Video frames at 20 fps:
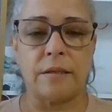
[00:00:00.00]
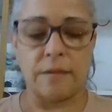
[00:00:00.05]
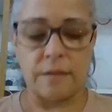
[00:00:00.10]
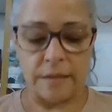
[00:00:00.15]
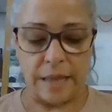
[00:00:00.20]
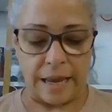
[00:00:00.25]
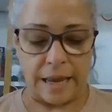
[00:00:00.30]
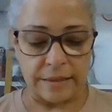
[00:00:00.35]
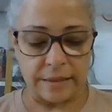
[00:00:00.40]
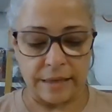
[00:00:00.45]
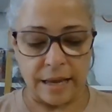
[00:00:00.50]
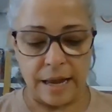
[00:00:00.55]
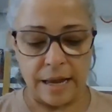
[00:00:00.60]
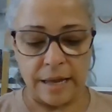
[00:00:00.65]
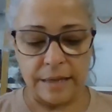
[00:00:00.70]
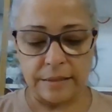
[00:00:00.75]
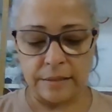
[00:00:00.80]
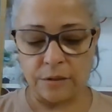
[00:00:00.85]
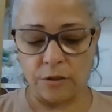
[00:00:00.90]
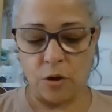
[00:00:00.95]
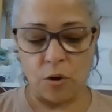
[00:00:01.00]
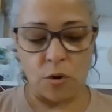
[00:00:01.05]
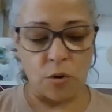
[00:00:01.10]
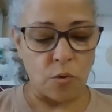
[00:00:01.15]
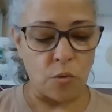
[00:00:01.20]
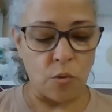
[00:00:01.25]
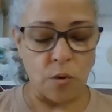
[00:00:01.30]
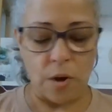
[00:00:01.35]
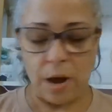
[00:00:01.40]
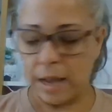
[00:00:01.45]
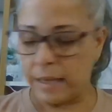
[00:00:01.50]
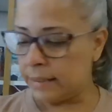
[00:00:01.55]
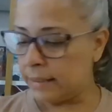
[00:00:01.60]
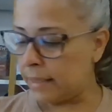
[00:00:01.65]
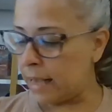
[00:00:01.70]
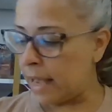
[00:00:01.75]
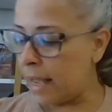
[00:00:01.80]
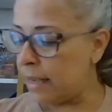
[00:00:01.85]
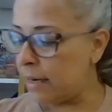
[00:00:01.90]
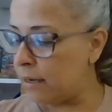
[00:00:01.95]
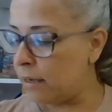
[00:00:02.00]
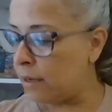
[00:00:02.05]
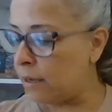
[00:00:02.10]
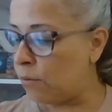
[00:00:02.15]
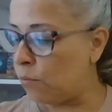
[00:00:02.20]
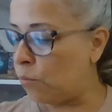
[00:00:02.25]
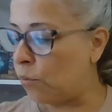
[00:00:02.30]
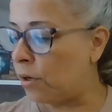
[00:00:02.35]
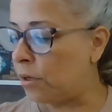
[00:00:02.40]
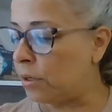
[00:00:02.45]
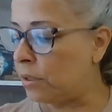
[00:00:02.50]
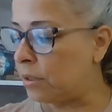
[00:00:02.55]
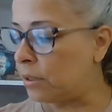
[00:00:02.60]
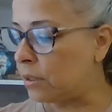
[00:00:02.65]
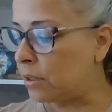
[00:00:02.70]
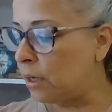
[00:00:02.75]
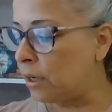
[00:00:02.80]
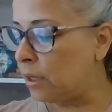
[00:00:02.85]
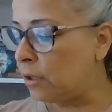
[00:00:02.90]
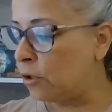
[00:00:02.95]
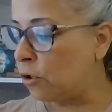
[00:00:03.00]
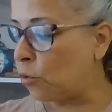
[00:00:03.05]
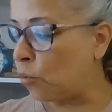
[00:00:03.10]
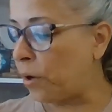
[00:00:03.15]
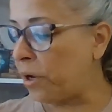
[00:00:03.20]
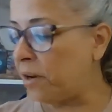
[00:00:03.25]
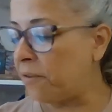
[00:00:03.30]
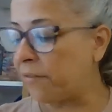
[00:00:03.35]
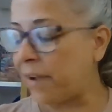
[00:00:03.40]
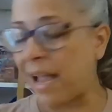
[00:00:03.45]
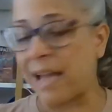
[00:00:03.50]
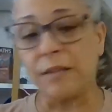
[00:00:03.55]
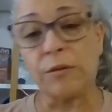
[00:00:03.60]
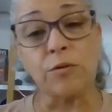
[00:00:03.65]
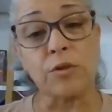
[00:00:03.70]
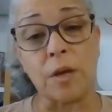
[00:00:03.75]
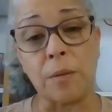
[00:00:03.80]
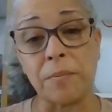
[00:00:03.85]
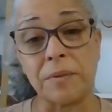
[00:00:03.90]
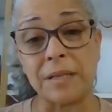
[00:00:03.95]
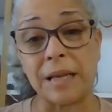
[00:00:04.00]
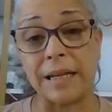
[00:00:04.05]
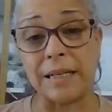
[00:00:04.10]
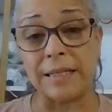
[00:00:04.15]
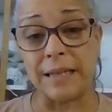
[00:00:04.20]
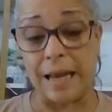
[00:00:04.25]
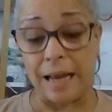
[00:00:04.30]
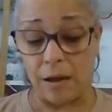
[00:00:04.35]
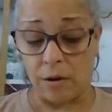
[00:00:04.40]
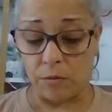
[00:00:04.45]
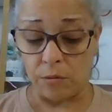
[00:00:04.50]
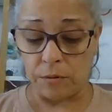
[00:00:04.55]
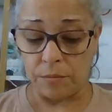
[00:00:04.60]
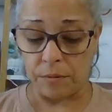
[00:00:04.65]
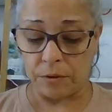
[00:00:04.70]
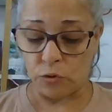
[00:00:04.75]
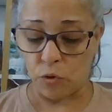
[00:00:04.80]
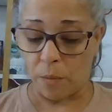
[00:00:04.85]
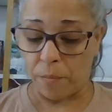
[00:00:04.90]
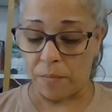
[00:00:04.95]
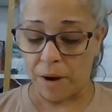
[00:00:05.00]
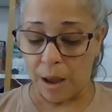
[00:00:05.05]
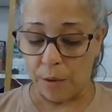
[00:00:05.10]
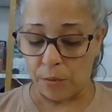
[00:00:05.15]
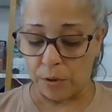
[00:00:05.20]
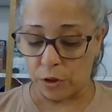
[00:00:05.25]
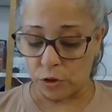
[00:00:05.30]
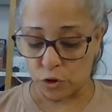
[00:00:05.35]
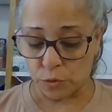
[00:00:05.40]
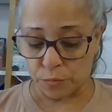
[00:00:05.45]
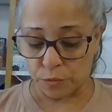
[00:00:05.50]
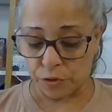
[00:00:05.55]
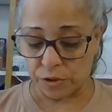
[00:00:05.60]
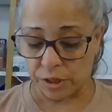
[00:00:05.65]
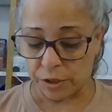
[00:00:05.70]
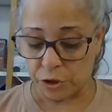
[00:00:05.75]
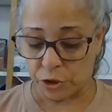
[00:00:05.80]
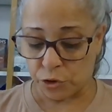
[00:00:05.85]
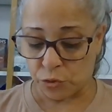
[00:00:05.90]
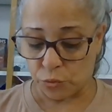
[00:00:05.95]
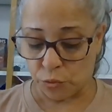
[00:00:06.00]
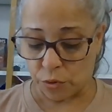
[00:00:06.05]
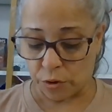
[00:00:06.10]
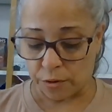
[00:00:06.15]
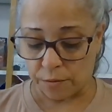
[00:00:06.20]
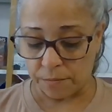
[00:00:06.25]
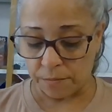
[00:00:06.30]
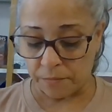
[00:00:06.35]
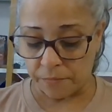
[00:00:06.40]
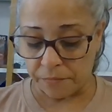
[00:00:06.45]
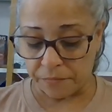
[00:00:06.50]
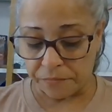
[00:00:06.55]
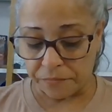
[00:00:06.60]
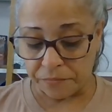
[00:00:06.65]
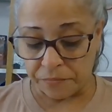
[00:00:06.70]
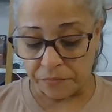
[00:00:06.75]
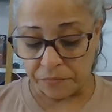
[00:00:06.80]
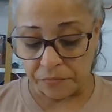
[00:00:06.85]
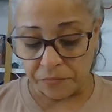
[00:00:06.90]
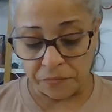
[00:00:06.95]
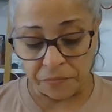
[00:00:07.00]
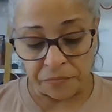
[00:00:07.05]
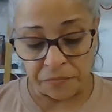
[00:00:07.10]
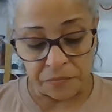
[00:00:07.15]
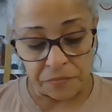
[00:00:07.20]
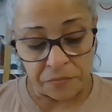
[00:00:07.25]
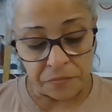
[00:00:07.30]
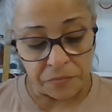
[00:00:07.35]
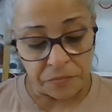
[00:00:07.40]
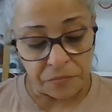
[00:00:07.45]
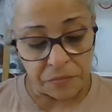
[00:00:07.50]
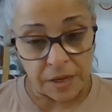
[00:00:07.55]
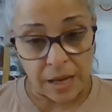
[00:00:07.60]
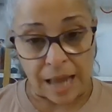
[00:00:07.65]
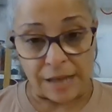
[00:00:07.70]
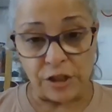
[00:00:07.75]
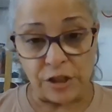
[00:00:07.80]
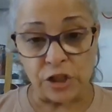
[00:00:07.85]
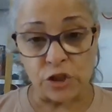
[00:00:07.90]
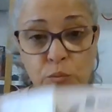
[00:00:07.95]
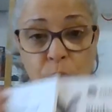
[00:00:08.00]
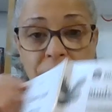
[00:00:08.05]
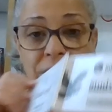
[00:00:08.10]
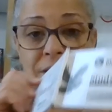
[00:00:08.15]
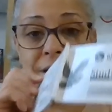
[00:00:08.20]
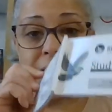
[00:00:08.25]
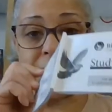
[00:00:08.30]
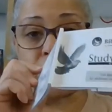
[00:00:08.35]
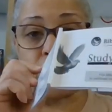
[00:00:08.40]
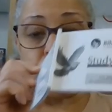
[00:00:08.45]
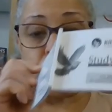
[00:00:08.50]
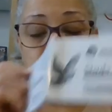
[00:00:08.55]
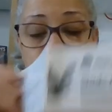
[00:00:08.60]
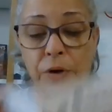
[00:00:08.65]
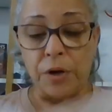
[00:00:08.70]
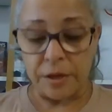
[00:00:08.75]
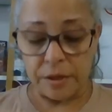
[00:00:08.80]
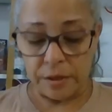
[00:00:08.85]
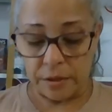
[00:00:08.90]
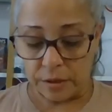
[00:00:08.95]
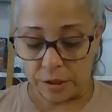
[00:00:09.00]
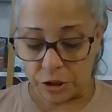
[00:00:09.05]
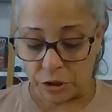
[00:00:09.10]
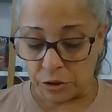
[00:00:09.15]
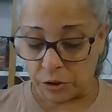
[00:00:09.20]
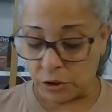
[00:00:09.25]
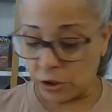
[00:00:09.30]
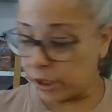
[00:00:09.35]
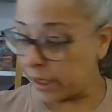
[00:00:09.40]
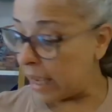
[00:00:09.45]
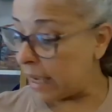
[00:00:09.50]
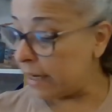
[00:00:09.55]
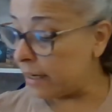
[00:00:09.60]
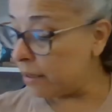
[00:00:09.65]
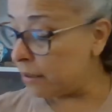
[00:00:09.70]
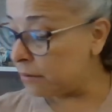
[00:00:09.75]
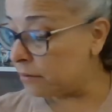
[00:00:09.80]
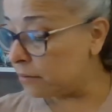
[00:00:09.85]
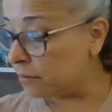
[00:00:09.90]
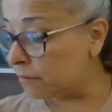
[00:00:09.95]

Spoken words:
Thanks, guys. So I said it was the Queen of Candles upside down, so I'm not 100% sure. I just went to get the book to look at it.